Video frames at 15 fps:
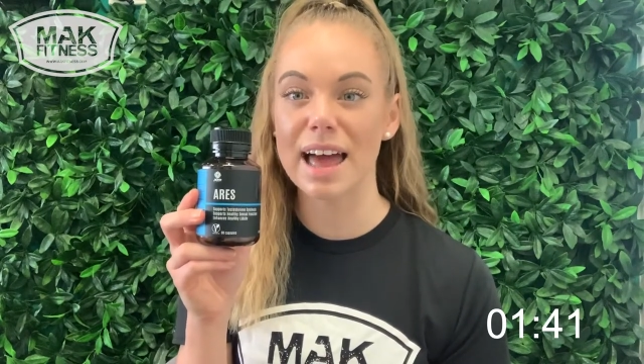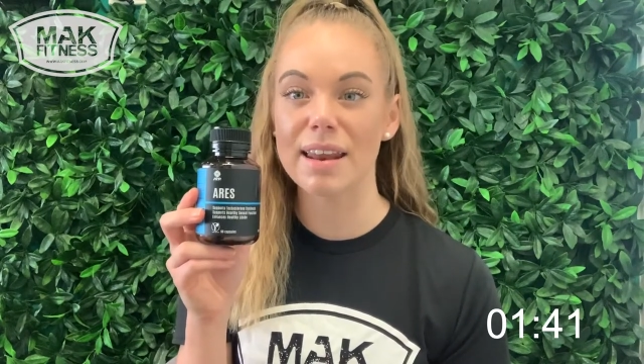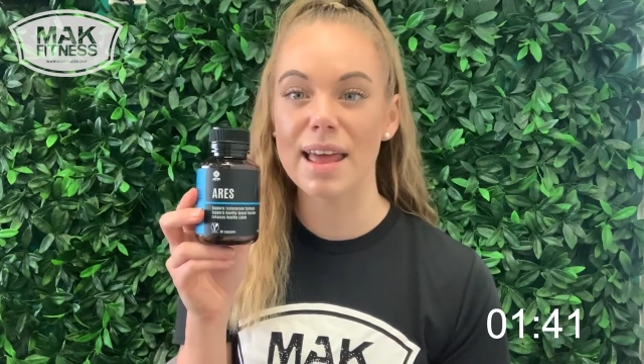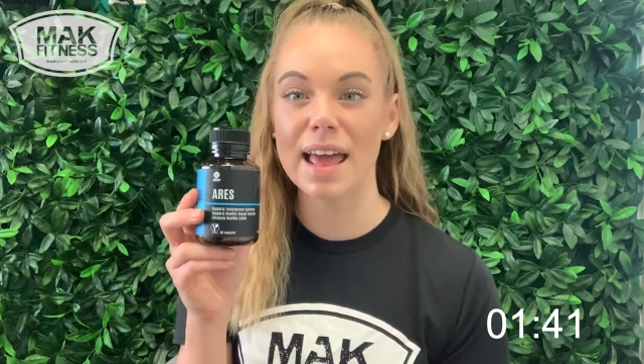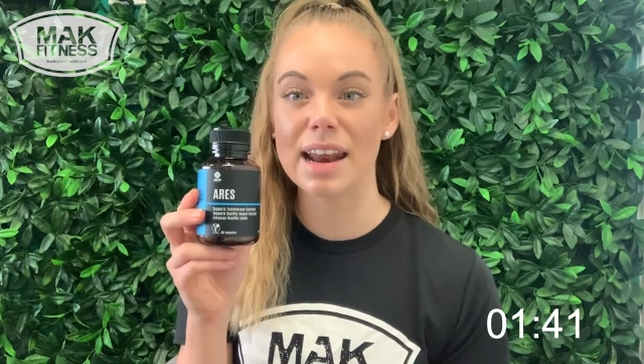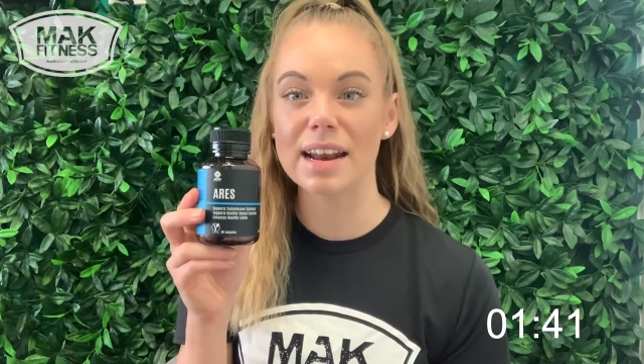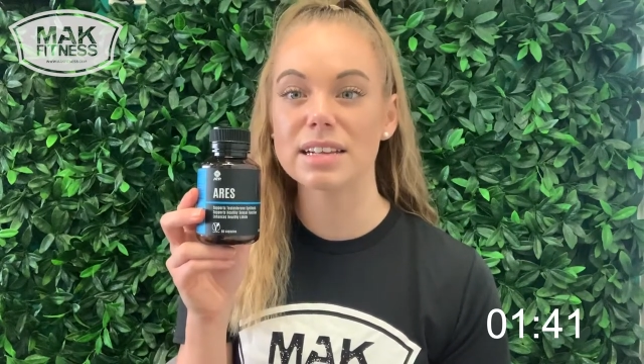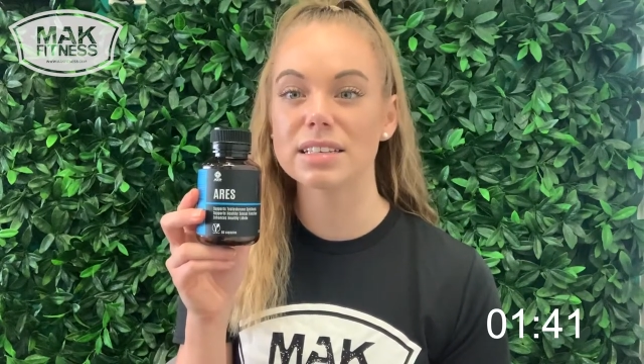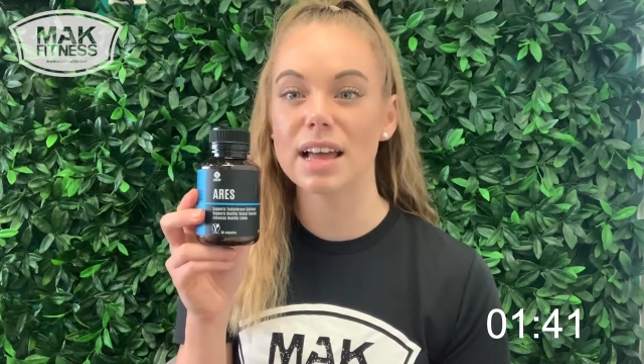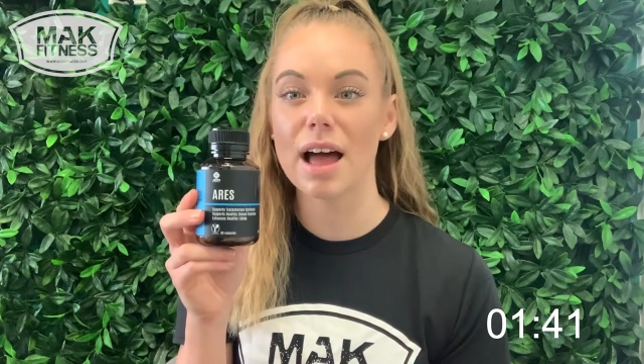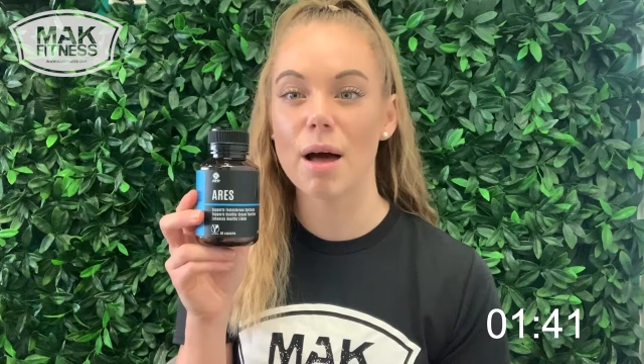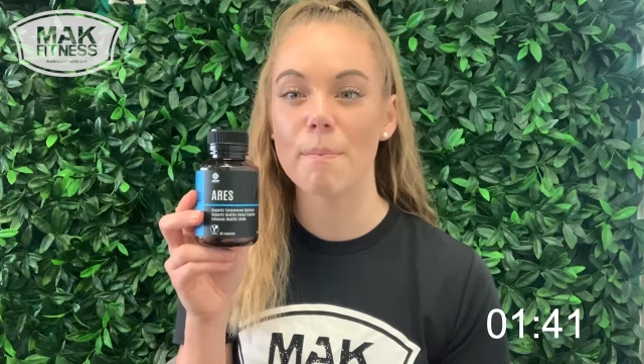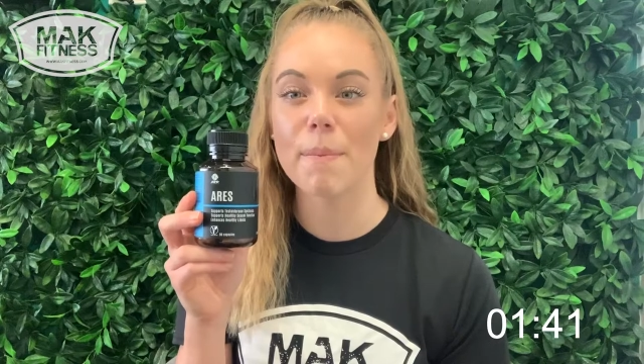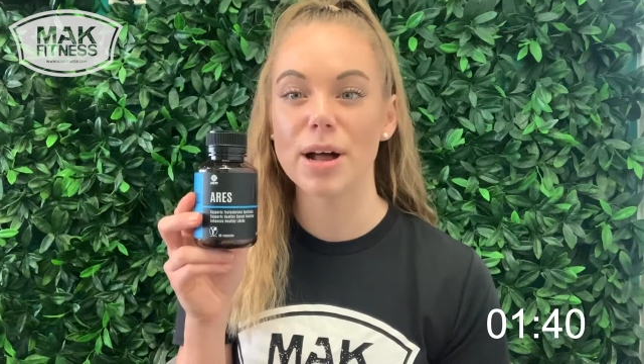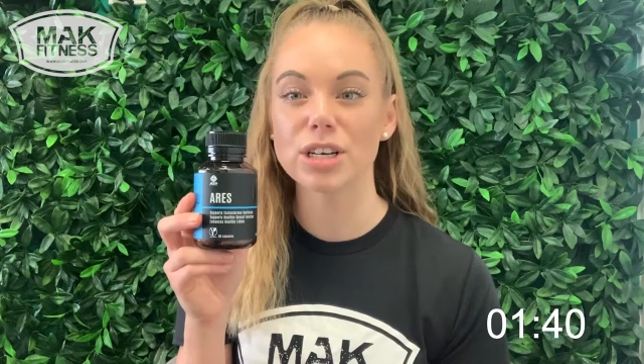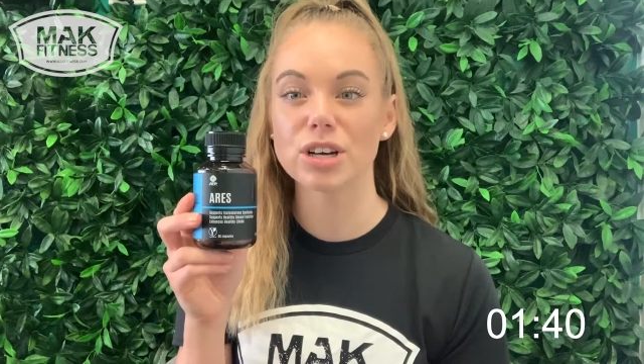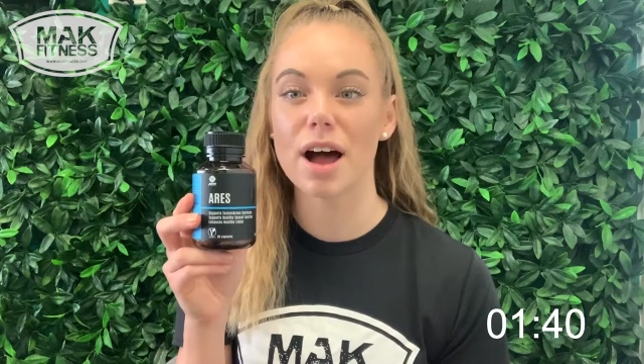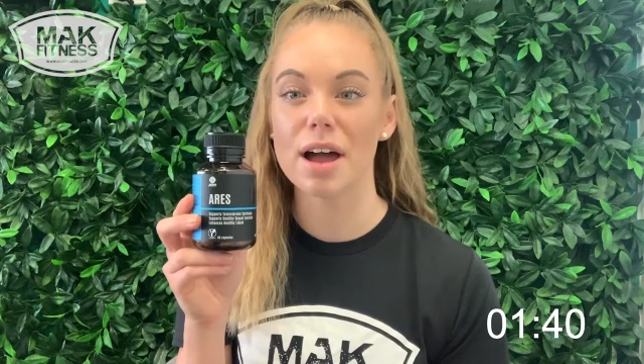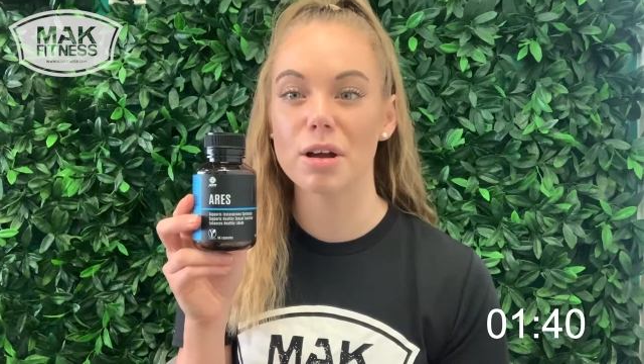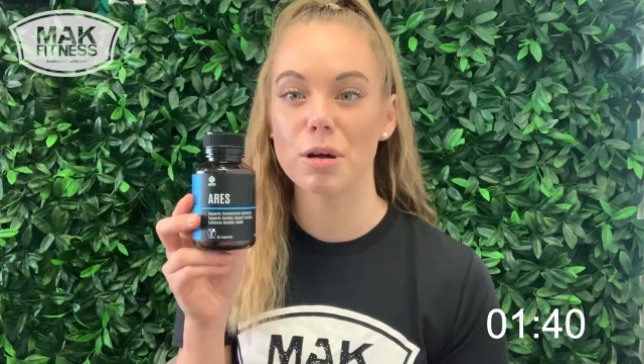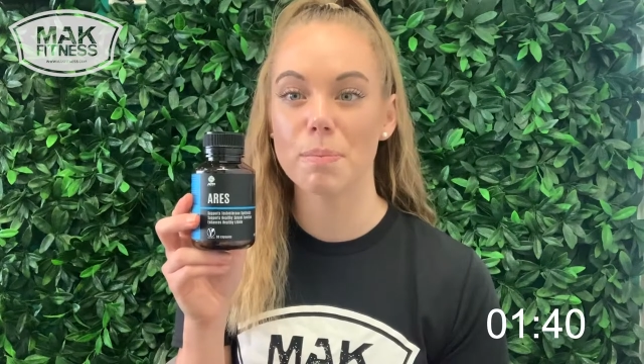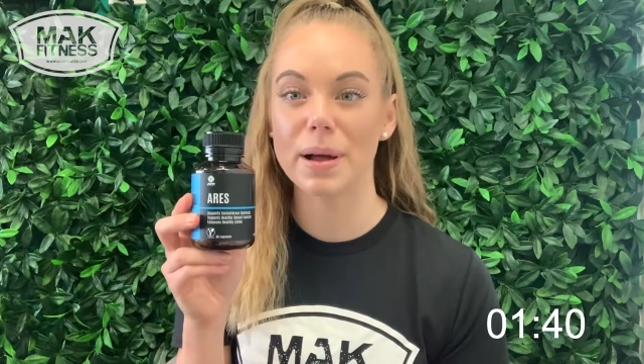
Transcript: and it is a much higher